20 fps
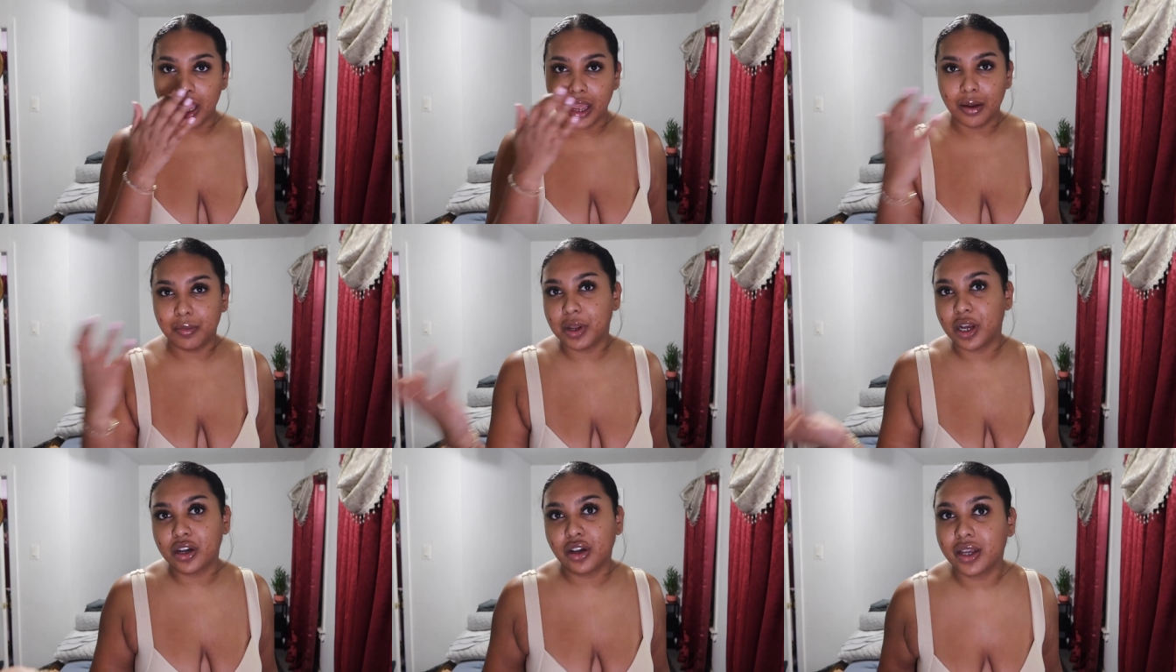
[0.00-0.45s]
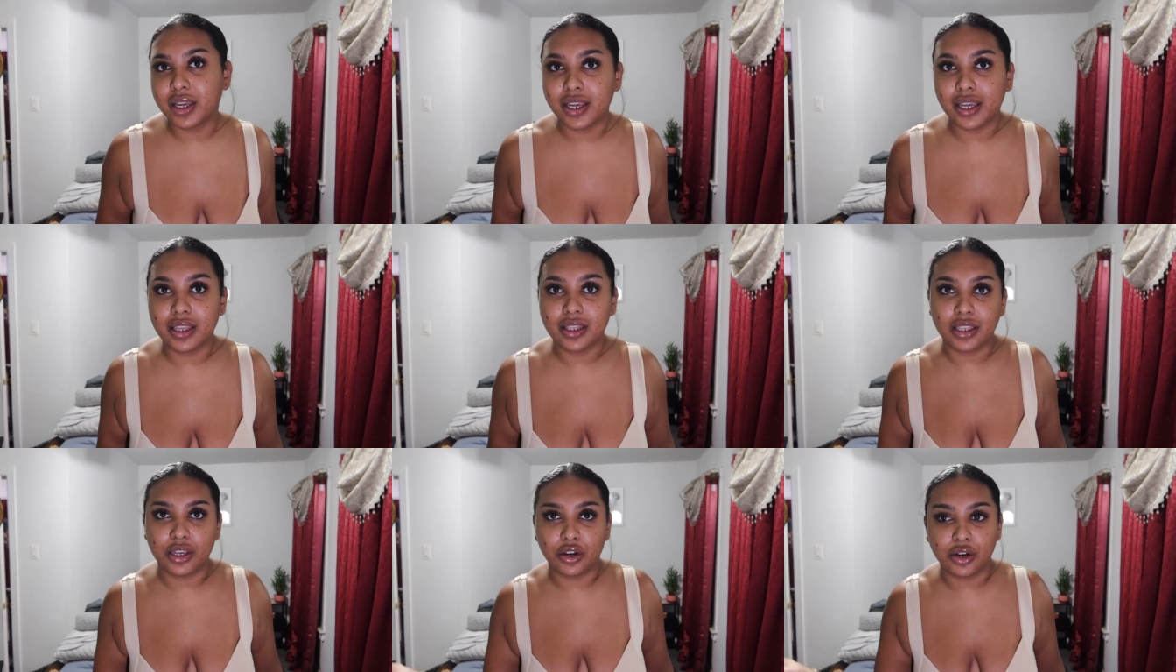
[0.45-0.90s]
I'm not cooking
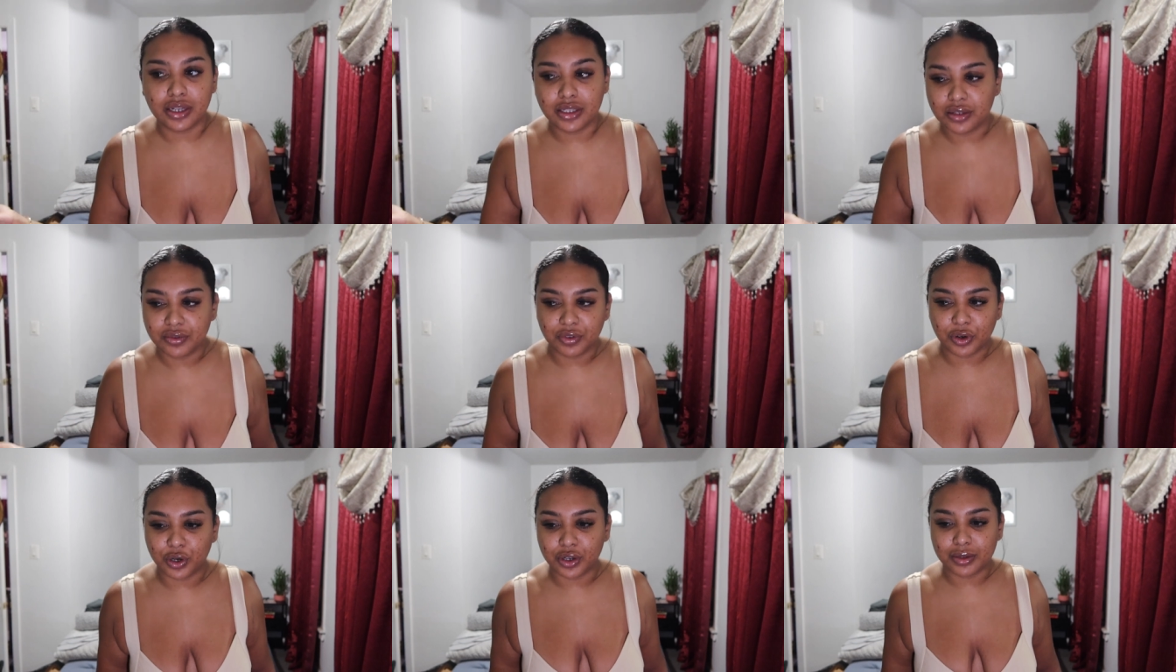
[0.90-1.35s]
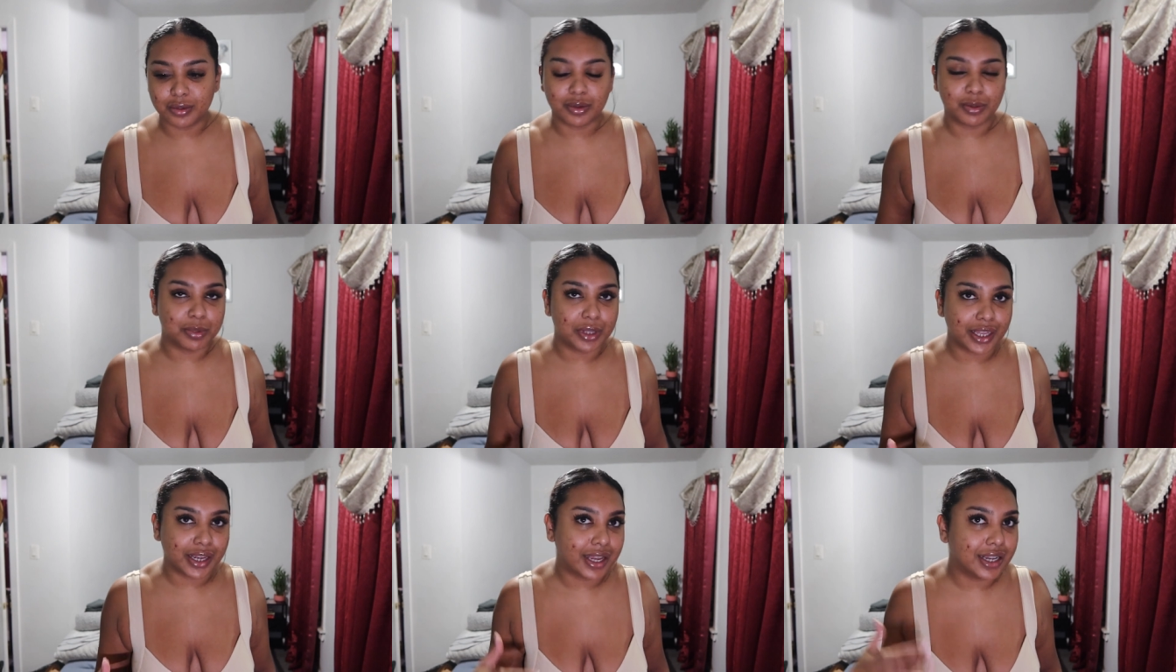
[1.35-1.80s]
anything crazy for Christmas
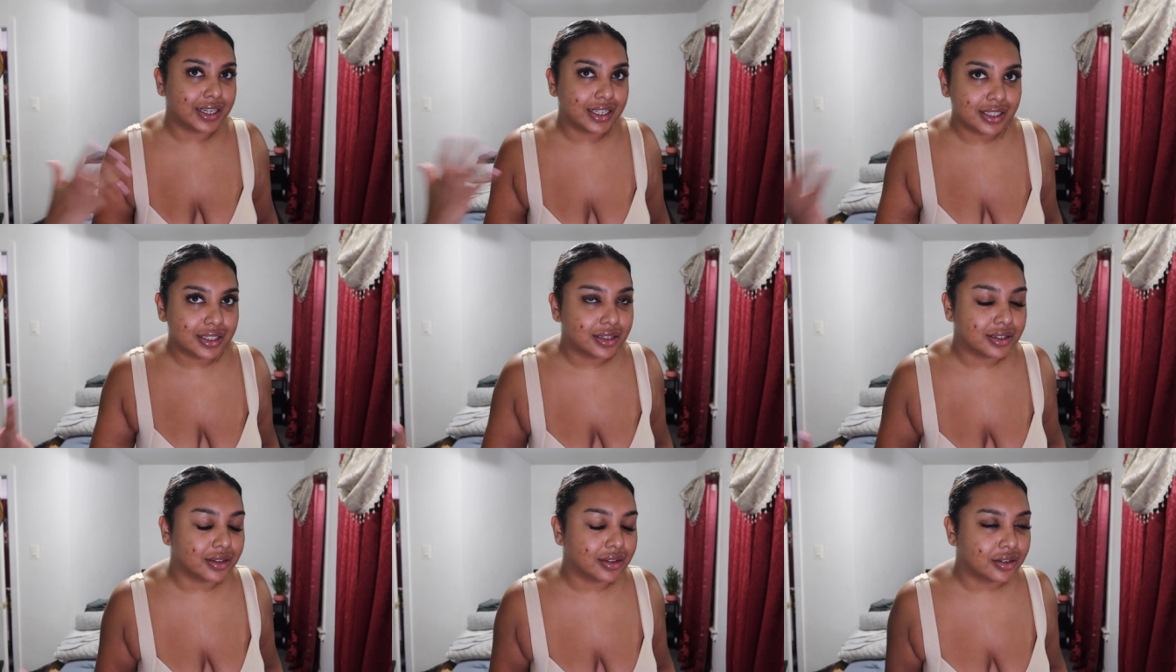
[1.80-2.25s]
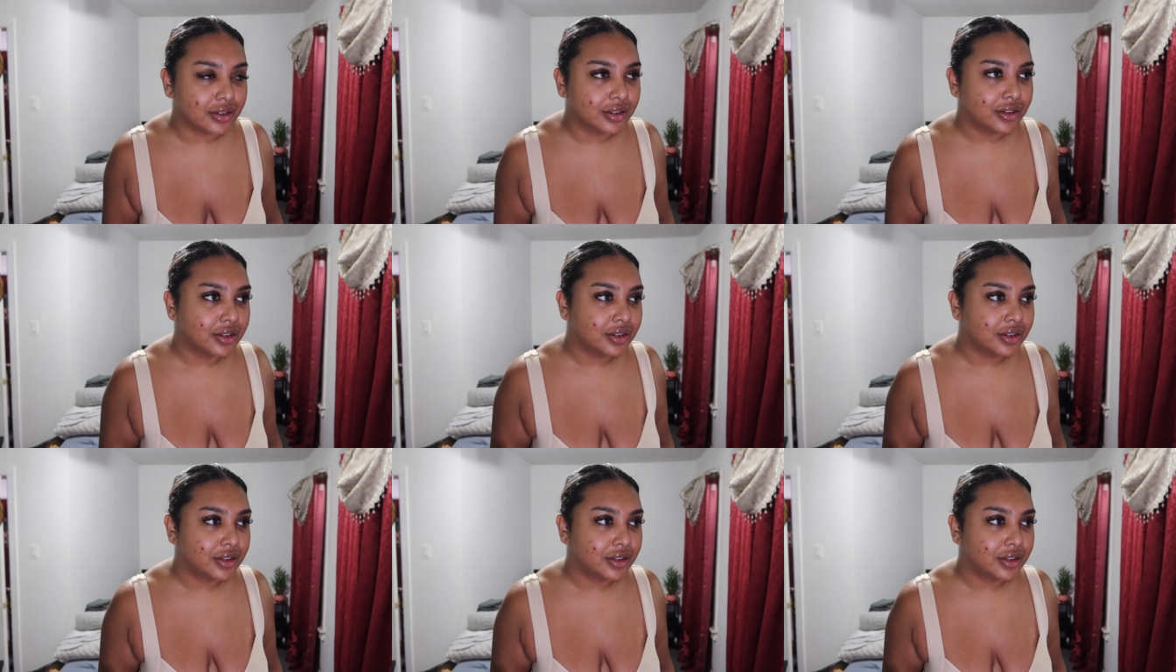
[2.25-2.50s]
but like I need to